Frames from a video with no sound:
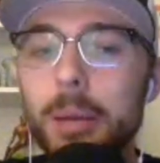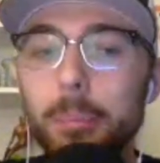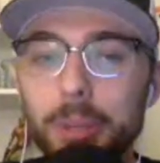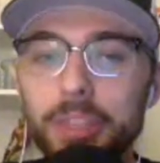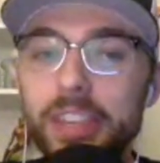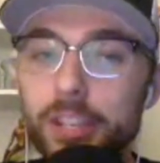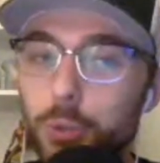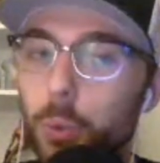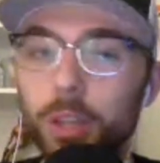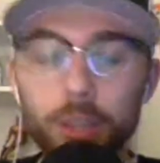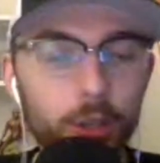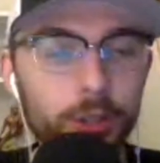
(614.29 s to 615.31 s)
But this
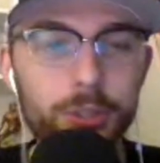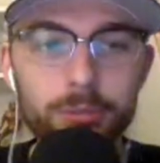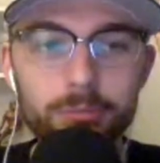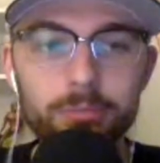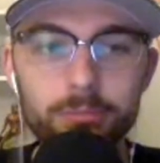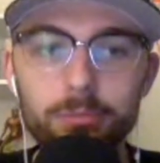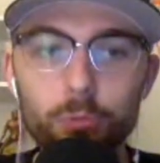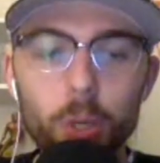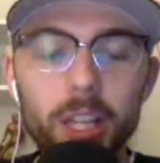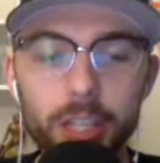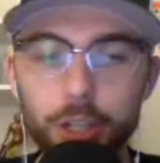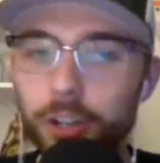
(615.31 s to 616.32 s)
one looked
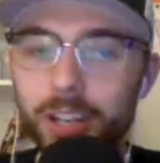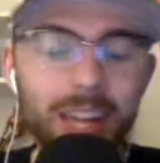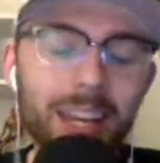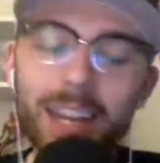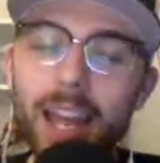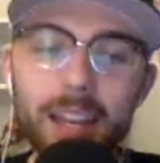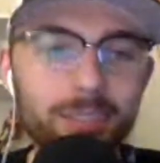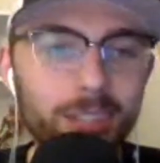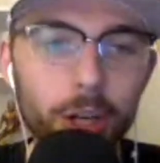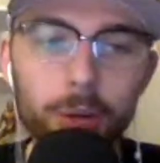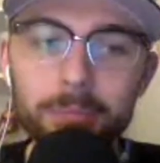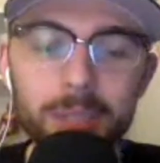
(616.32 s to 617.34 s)
really good. And you
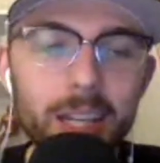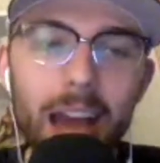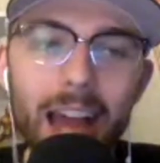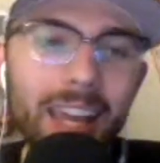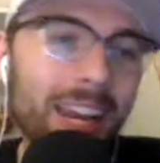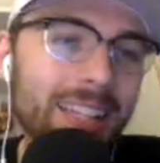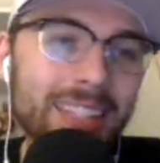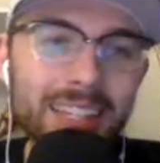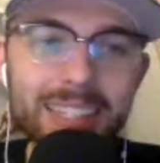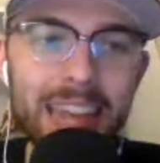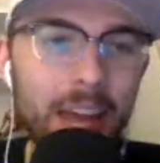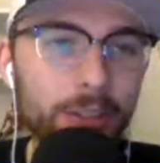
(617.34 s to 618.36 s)
know, I kind of
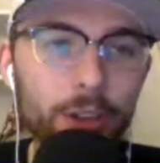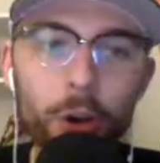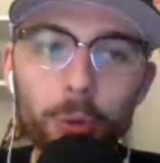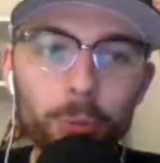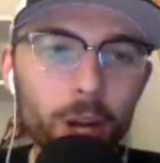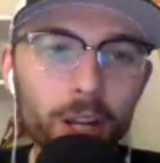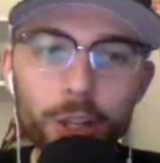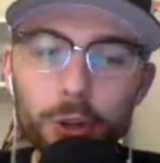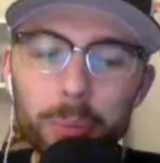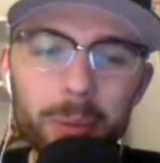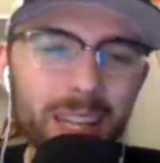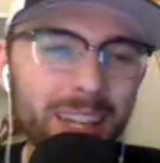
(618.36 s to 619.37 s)
discount the home run a
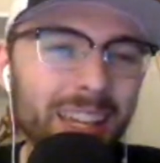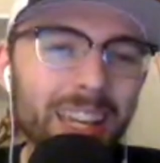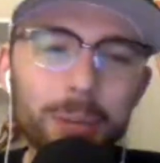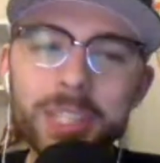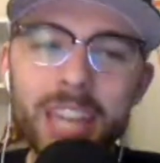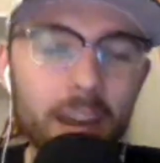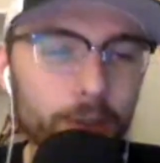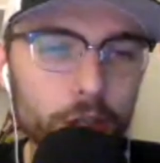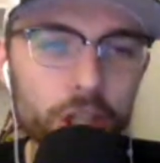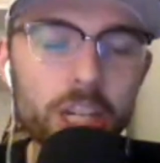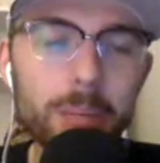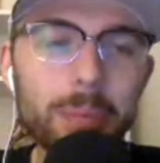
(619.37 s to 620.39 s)
little bit. It was kind of a
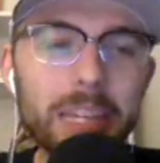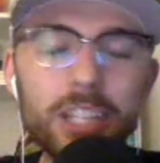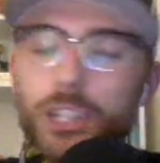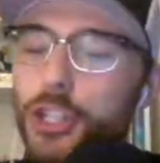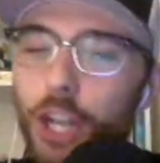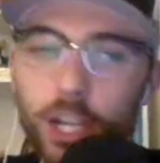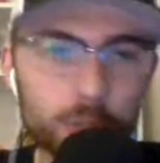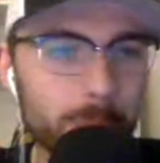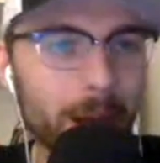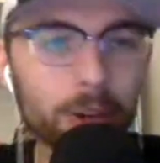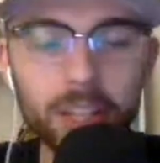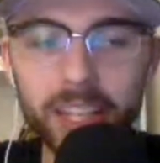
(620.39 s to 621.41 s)
cheapie, just
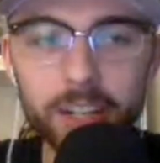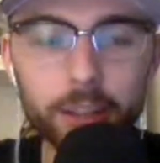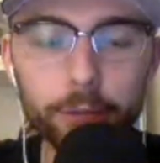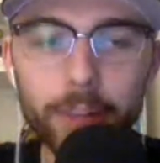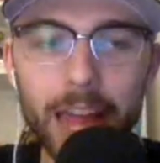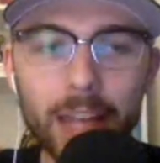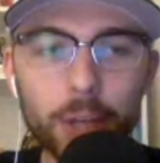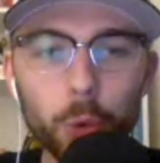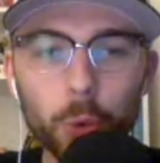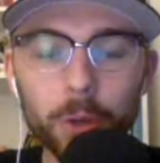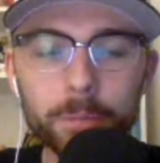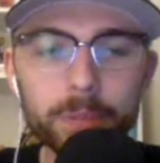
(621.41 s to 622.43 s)
barely into the flag
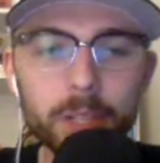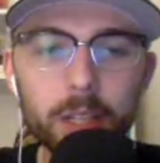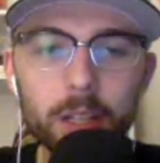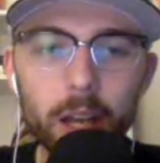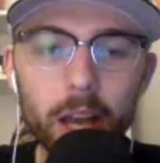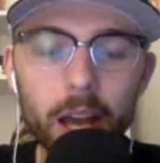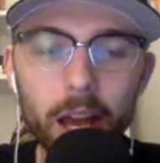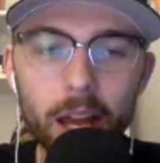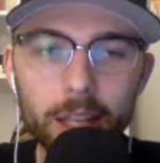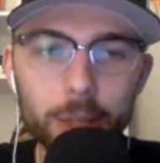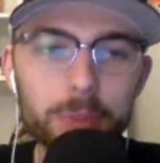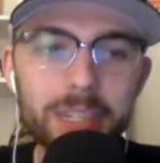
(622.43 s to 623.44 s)
court,
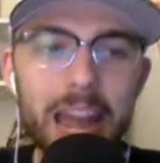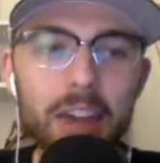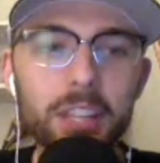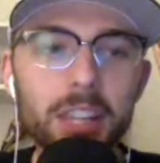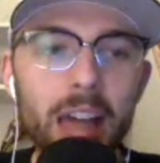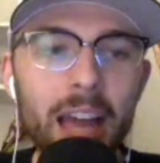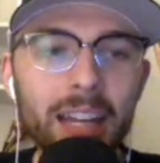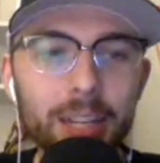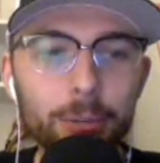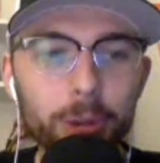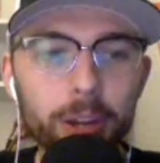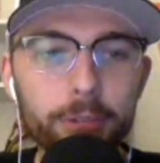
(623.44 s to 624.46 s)
you know, down the line
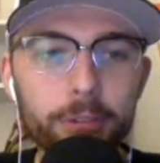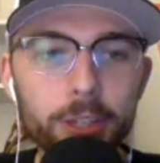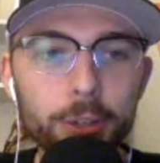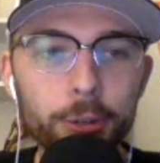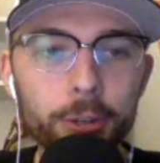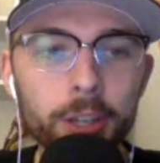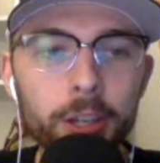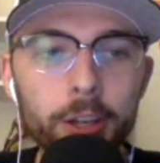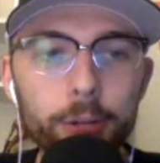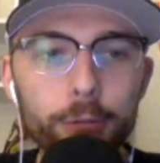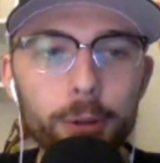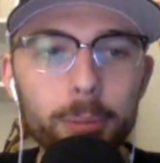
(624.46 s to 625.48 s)
in right field
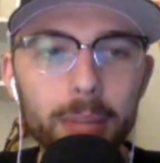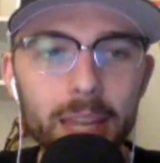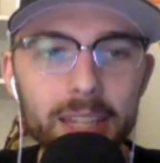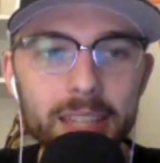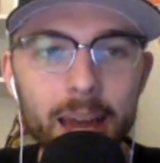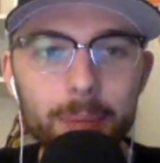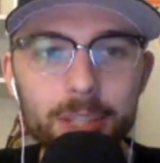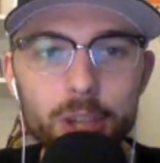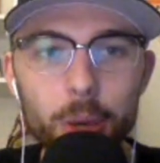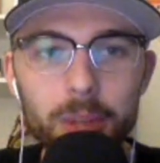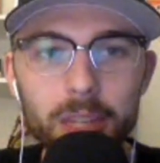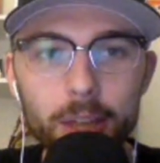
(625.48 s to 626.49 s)
from Lane Thomas
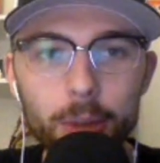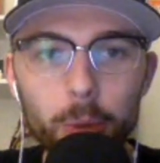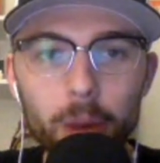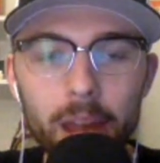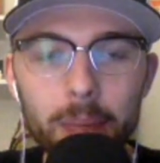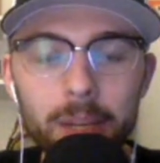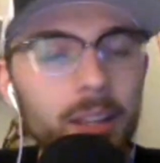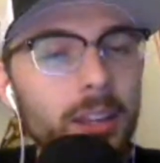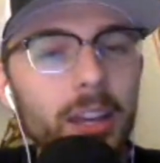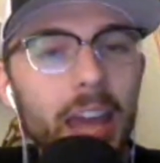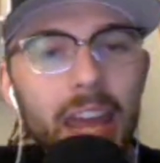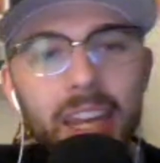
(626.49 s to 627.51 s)
going the other way. But
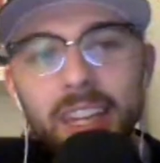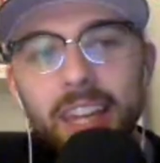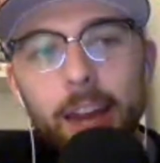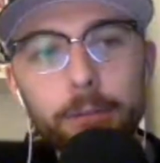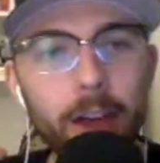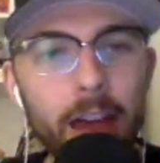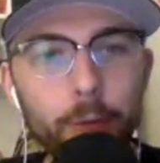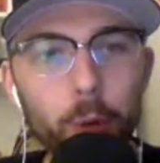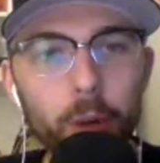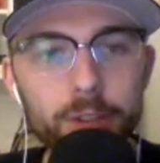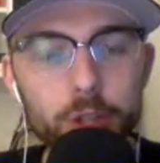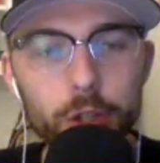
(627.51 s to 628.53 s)
Akin got five
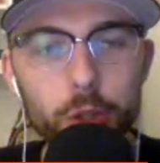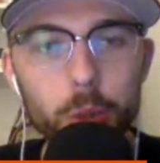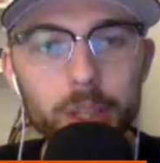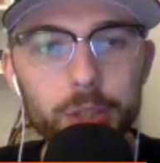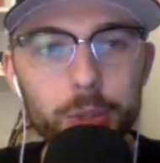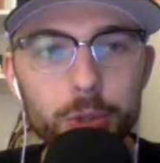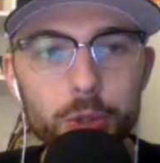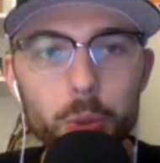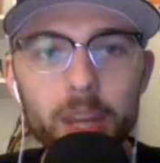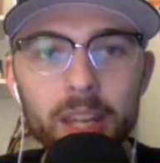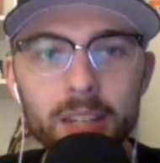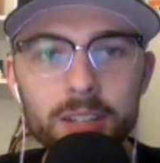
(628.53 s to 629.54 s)
whiffs on 22
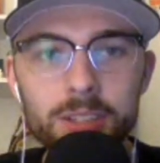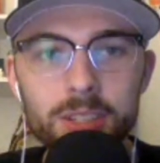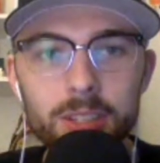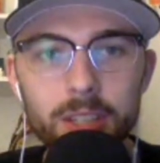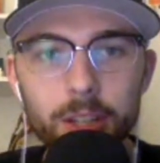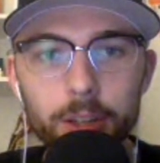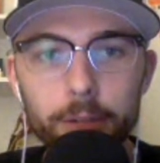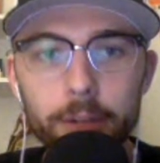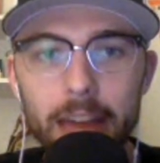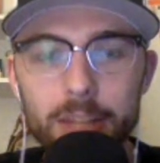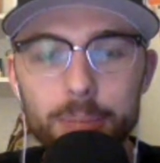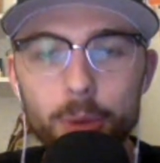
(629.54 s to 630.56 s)
swings. You know, the
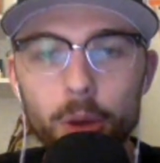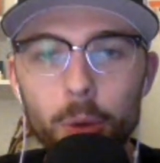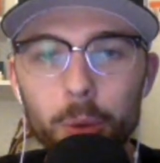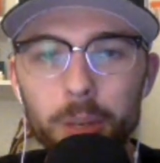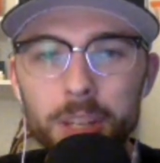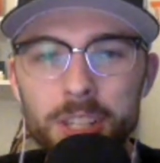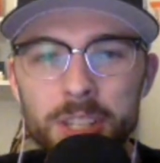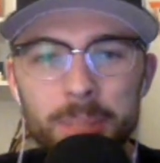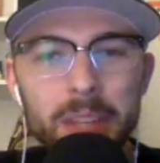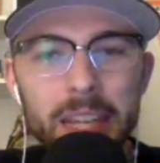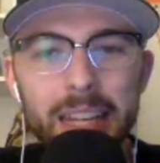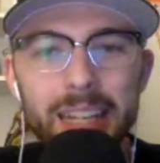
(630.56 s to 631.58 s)
fastball was
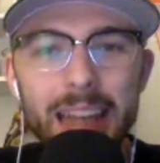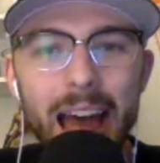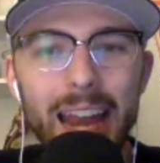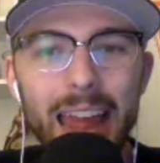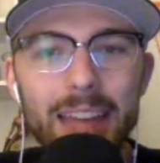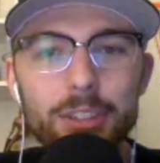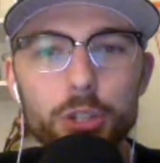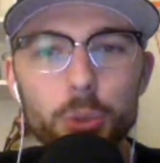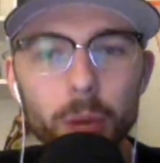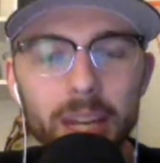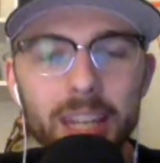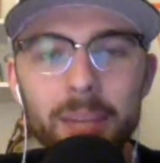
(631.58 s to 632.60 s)
not as
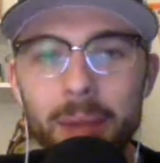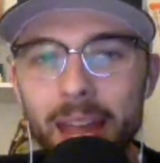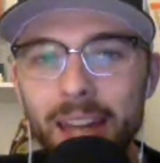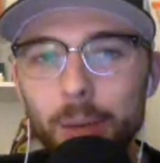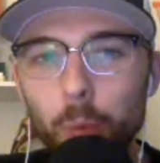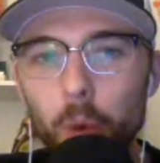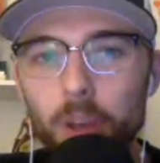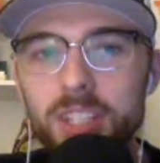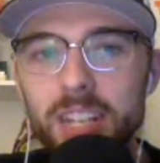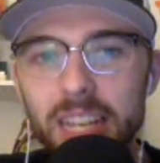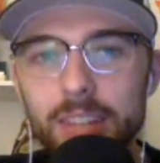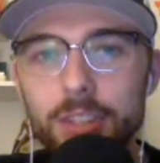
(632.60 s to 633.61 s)
great command. It
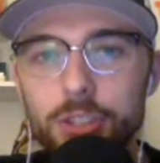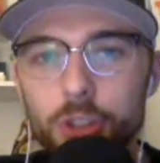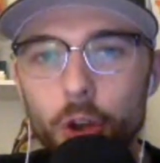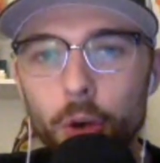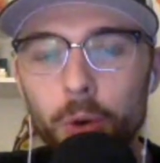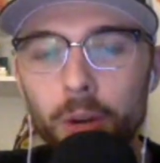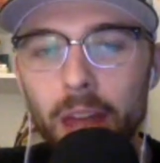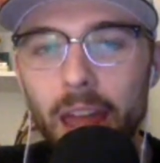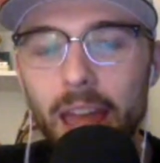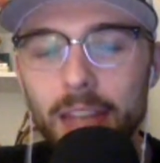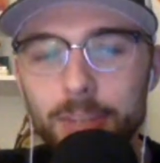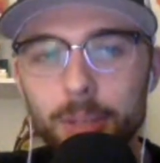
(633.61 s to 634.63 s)
wasn't in the zone
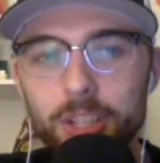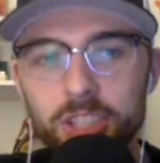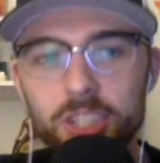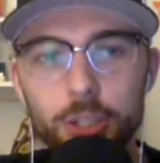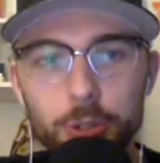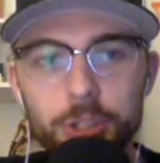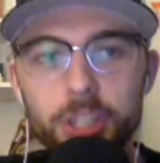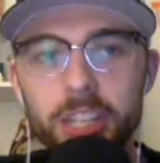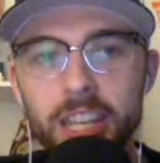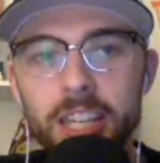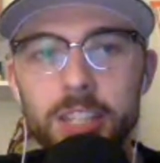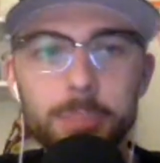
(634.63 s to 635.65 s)
as much as it
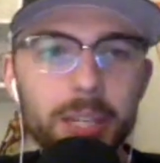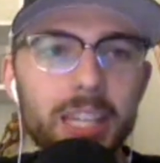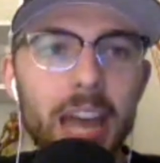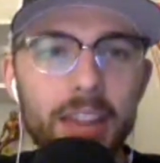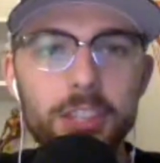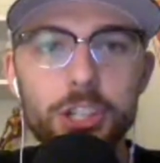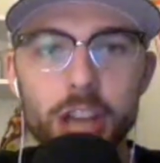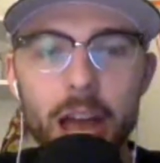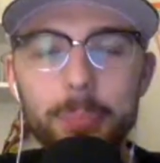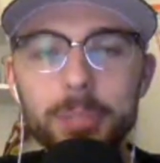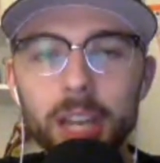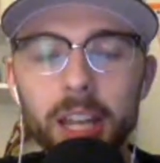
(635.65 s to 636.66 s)
usually is, but he got the
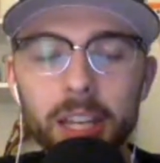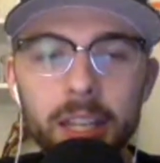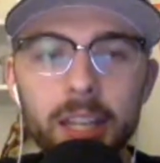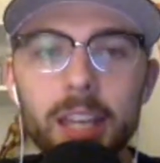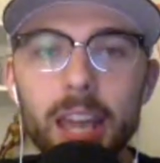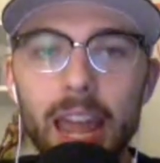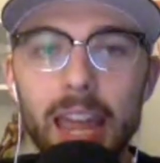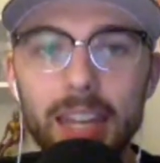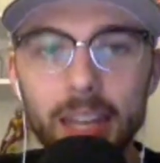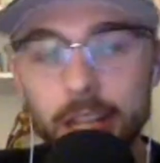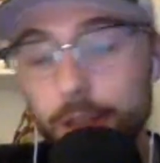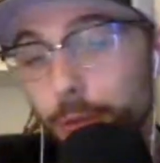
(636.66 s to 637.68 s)
job done. And
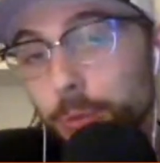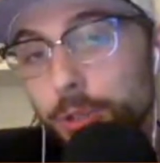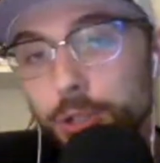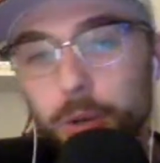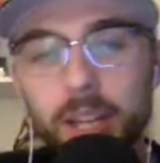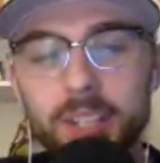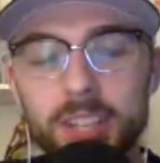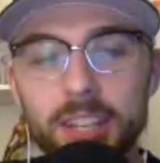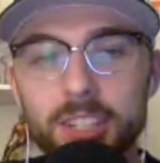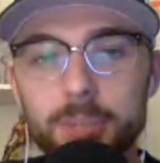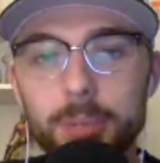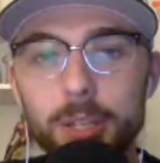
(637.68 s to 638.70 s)
he threw strikes
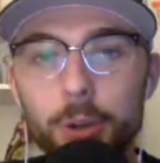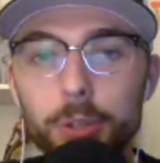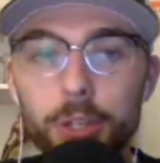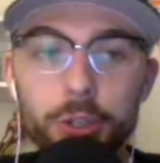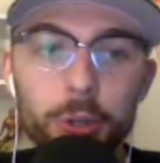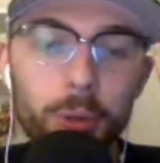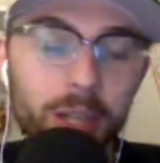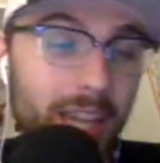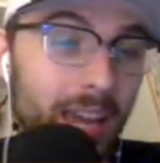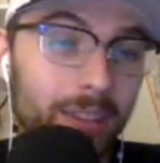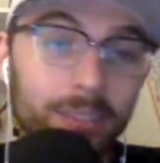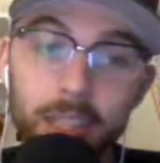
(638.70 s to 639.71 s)
as he's been known to do. And
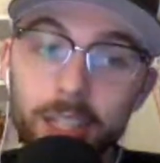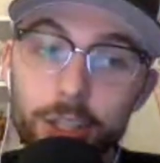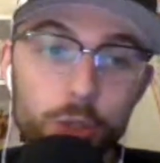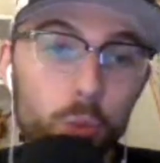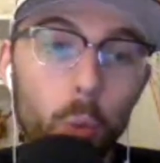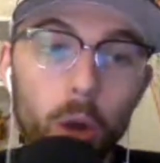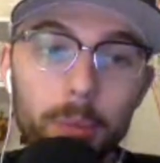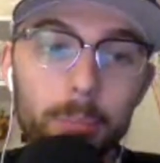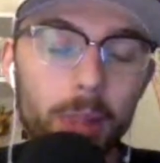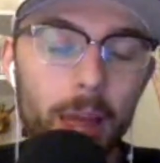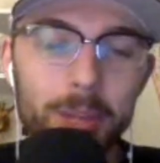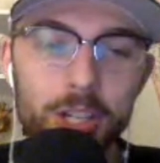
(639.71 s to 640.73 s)
again, just one
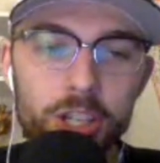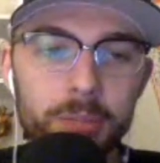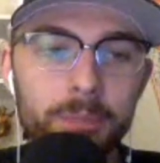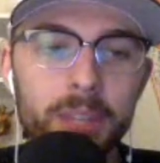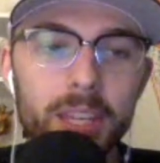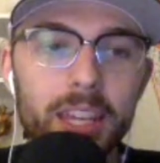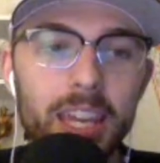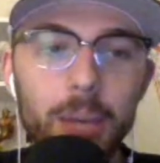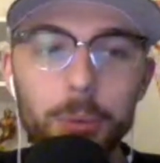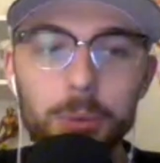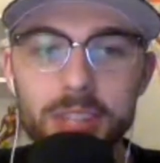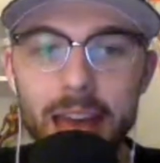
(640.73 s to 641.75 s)
blemish. It
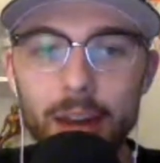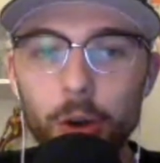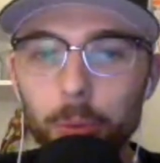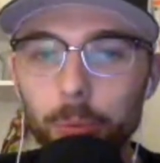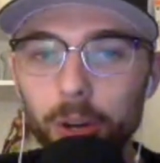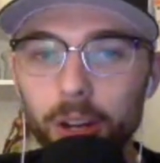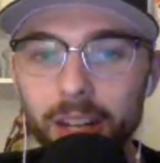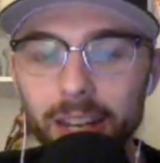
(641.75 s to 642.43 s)
was that home run.